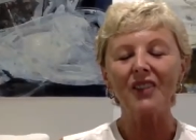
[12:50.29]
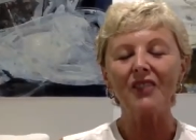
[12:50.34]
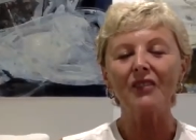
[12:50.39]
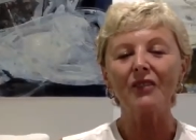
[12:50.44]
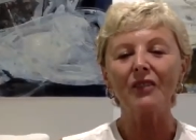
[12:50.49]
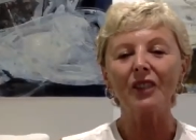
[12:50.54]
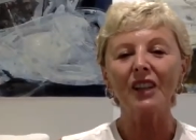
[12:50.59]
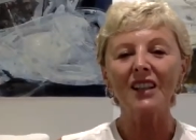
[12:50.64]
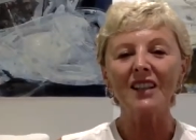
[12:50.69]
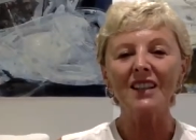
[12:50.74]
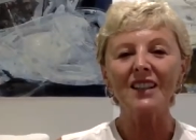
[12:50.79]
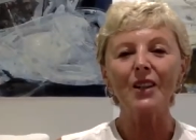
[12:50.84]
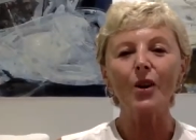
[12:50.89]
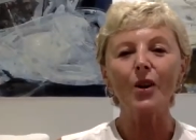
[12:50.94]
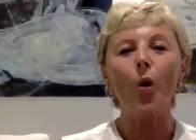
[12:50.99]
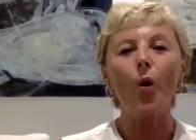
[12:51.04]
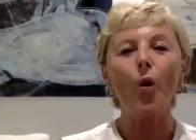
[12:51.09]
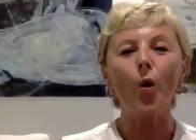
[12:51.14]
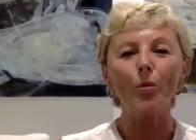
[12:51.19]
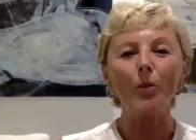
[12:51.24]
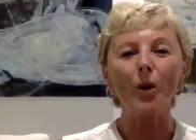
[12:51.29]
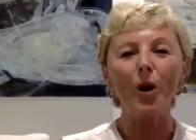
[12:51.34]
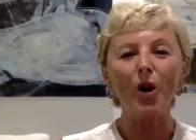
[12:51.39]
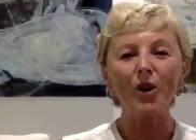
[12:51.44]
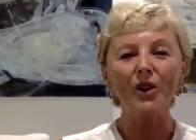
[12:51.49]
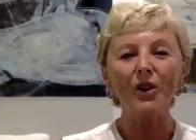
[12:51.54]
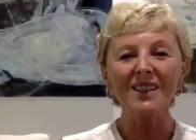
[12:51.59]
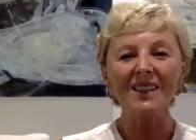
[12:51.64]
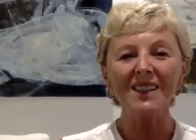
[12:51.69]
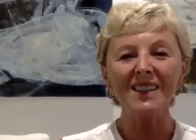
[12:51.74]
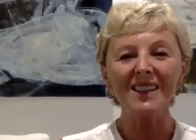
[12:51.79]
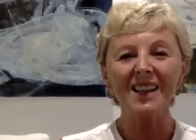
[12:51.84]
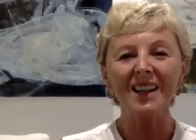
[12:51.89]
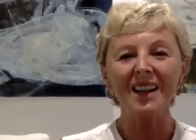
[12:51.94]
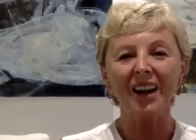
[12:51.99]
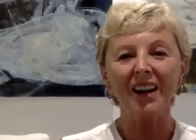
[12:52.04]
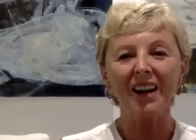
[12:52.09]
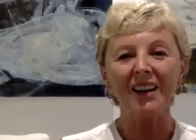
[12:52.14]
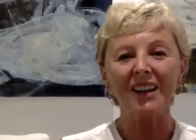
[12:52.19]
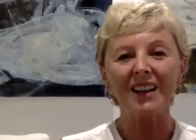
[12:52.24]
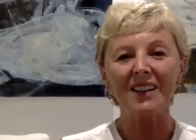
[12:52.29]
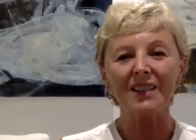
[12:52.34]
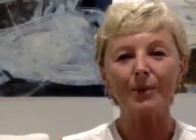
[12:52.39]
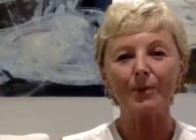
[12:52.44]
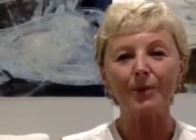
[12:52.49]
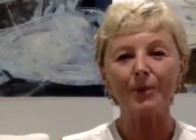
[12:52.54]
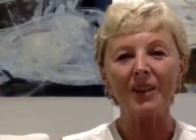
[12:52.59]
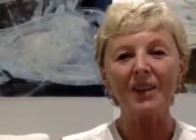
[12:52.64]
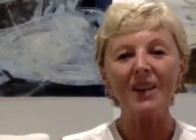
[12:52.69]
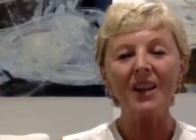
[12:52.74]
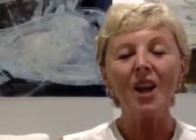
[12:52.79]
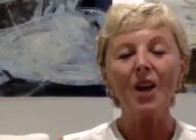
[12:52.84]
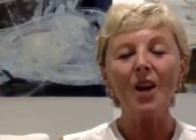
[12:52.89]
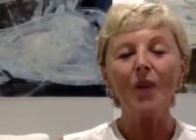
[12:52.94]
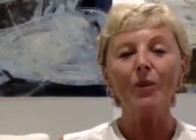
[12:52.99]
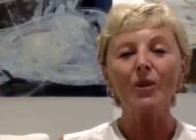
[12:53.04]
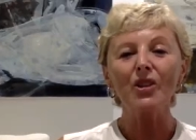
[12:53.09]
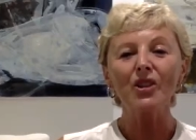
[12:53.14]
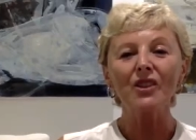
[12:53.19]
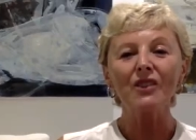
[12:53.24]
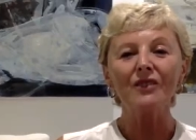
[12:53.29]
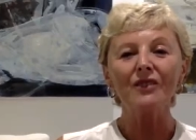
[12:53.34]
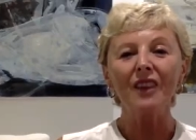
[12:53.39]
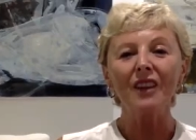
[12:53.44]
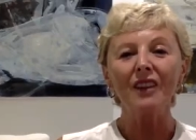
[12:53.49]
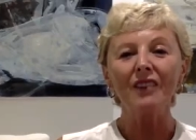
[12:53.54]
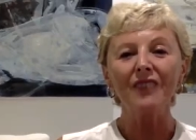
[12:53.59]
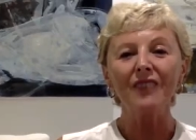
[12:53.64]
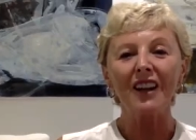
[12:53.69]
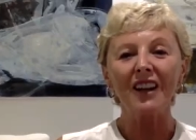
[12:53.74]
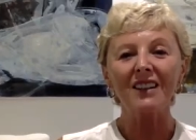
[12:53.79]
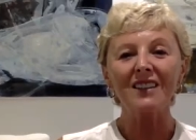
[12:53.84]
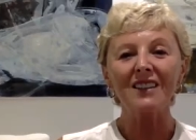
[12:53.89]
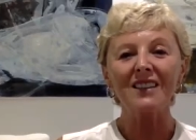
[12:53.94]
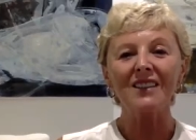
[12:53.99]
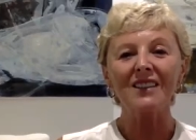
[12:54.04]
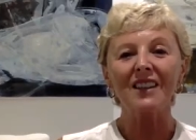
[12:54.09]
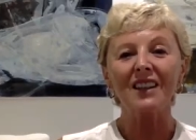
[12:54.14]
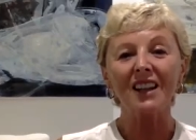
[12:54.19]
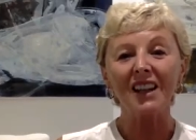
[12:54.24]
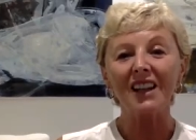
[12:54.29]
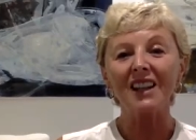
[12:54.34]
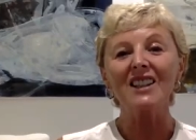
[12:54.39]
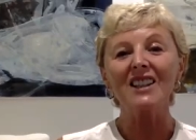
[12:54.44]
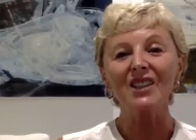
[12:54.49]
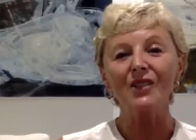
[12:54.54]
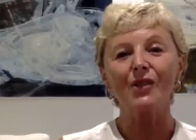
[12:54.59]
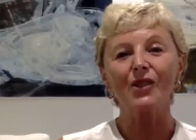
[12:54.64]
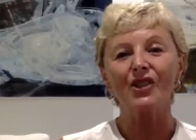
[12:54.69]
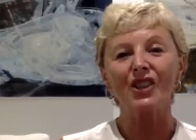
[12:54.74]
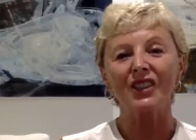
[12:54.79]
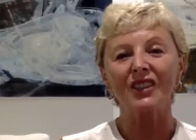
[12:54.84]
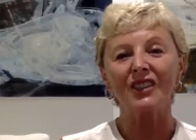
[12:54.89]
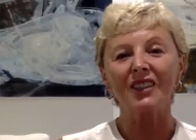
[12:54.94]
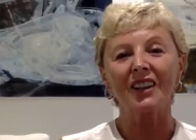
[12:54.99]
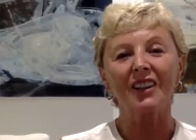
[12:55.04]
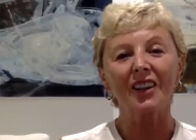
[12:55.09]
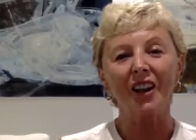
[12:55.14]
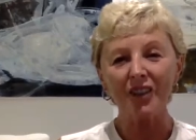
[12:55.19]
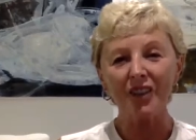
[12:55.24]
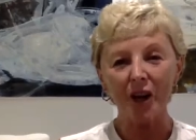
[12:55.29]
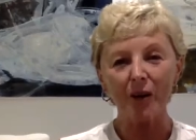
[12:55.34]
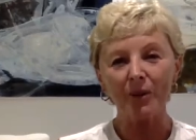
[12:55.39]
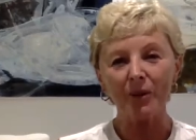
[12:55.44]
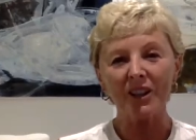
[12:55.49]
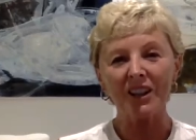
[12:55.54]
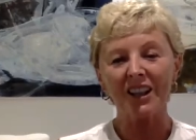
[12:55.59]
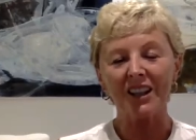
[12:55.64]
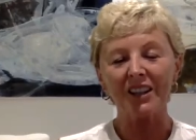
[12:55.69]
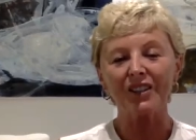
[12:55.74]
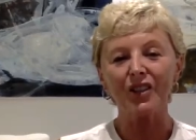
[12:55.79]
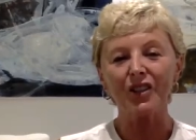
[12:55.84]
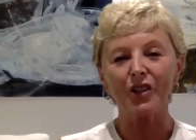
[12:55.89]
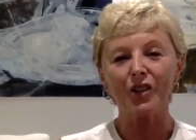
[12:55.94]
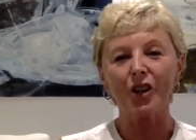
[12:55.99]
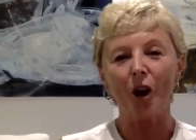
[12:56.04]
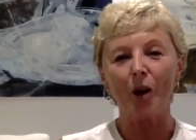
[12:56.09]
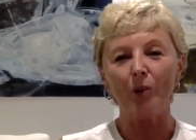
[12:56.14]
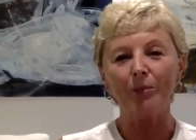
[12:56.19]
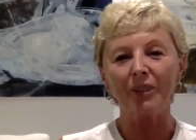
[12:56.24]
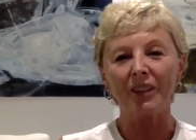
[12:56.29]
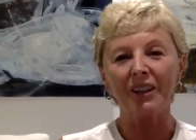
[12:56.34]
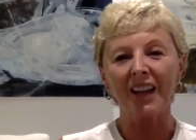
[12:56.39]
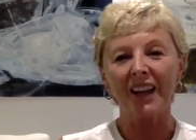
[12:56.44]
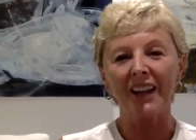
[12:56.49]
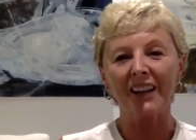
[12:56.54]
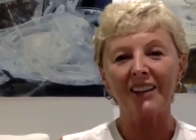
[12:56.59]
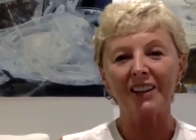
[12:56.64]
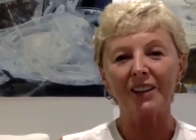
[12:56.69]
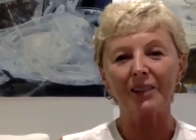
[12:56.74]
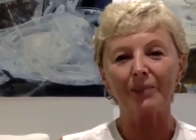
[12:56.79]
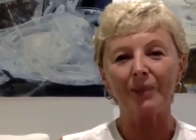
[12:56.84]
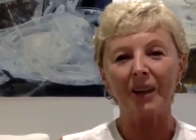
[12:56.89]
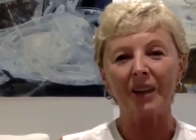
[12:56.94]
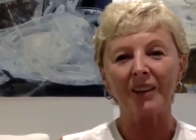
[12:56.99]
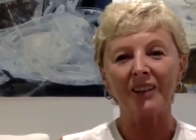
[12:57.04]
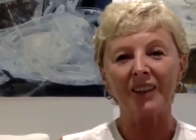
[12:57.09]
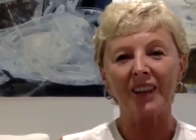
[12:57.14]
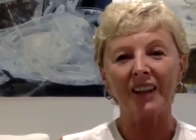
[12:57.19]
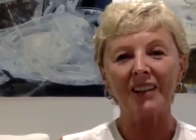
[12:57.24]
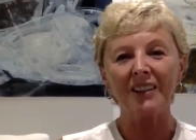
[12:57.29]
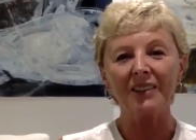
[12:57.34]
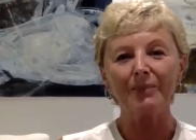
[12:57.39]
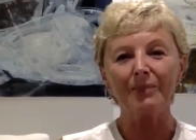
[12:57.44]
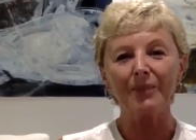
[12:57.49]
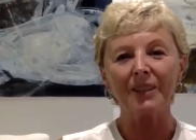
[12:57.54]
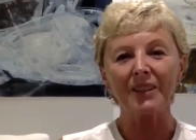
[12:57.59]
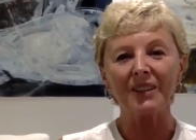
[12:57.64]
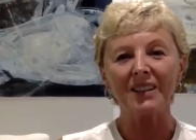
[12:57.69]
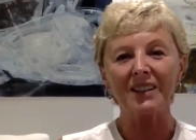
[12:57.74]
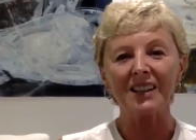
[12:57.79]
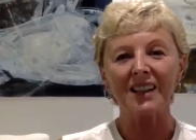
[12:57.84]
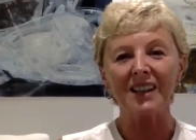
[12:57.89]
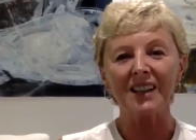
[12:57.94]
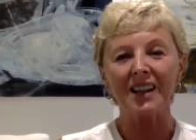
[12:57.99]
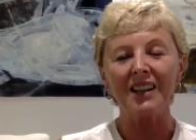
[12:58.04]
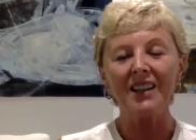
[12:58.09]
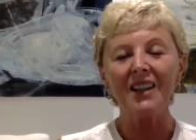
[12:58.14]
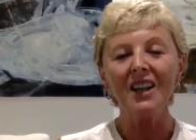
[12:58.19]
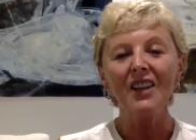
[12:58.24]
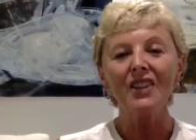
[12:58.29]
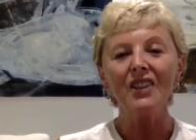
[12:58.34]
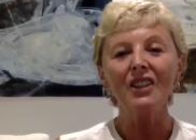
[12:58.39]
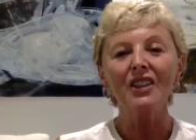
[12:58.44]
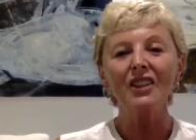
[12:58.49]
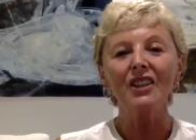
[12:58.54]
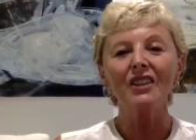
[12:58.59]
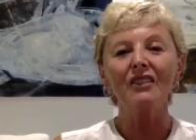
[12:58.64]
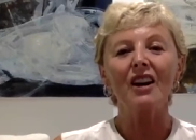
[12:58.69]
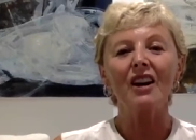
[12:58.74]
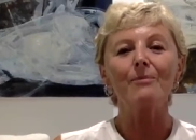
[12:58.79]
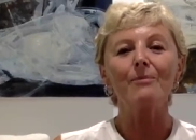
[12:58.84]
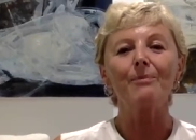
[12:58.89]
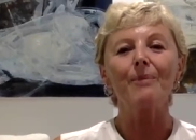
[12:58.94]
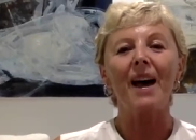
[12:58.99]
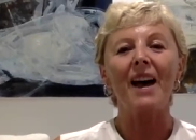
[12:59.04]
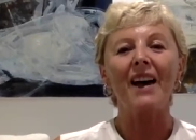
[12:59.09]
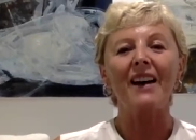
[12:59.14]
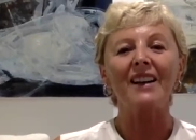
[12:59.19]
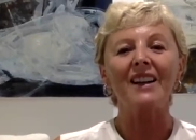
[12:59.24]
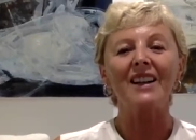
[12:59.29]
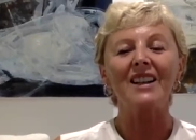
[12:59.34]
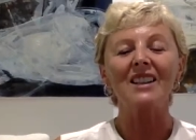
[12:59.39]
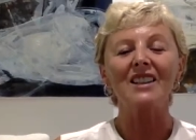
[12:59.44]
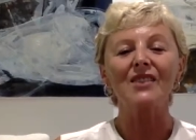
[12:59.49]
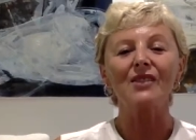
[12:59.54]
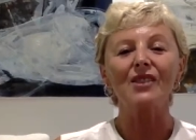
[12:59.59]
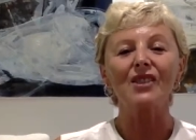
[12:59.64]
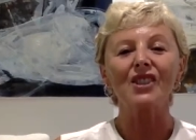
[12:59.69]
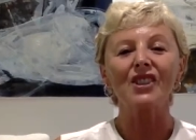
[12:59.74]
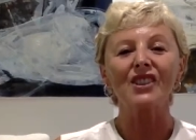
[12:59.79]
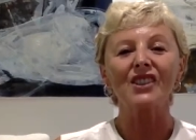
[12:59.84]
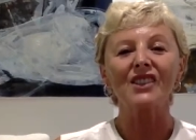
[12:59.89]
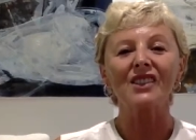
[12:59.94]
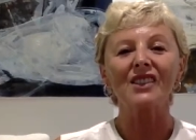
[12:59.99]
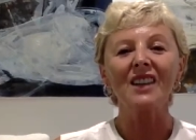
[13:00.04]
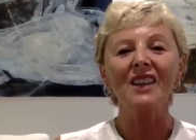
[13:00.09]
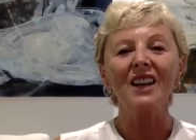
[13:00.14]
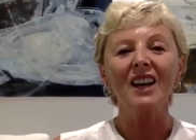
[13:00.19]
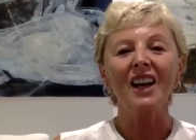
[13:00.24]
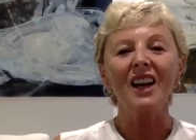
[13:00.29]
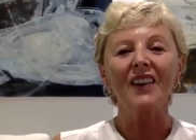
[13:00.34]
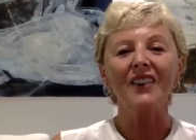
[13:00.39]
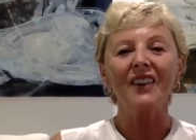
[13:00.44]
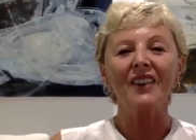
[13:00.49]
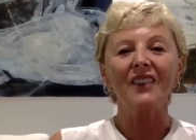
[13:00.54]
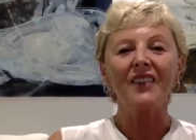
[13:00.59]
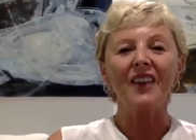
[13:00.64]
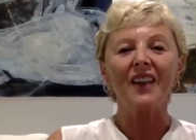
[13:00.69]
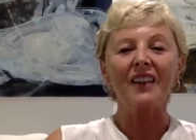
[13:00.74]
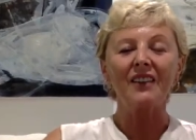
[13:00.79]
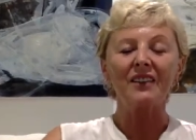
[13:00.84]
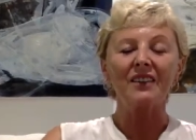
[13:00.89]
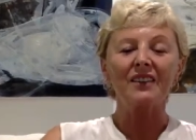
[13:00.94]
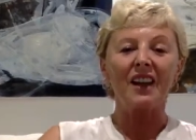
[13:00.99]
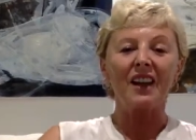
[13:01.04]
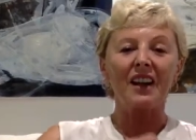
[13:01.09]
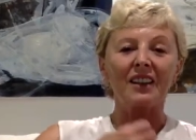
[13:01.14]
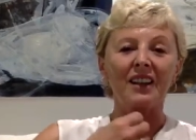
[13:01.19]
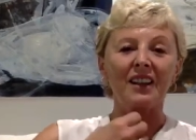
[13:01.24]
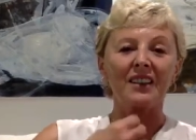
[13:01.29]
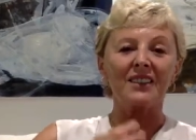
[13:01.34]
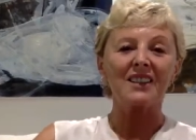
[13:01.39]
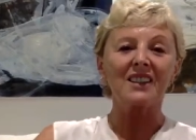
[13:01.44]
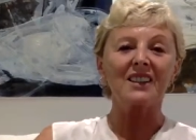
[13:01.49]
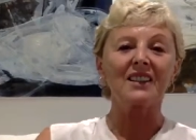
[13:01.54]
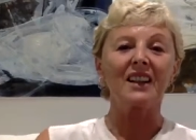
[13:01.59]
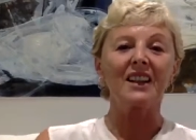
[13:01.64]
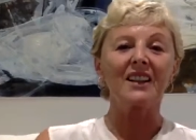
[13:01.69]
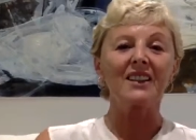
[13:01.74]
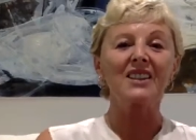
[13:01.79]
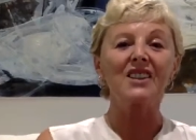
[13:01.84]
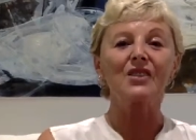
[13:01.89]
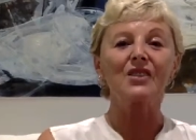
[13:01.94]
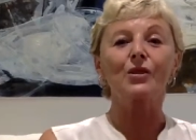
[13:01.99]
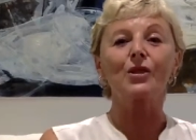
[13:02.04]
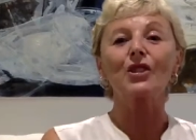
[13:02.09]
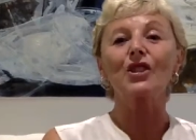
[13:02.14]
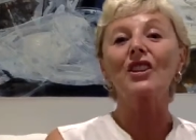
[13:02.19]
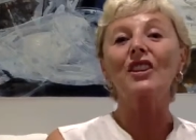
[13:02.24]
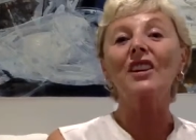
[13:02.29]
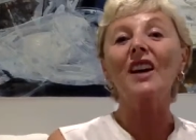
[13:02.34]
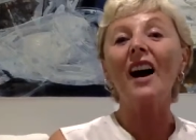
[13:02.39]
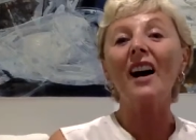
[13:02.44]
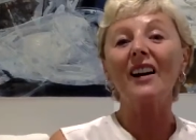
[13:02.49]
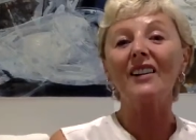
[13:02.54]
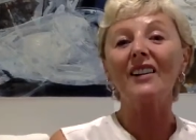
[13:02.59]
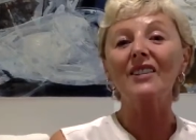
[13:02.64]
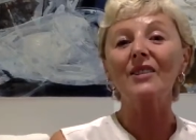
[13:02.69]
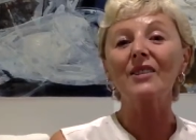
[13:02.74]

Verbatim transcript: You're releasing hormones, I guess would be, which affects the estrogen. And I don't want to get too complicated about that, but you can create bad estrogen, and then that gets cleansed through your gut.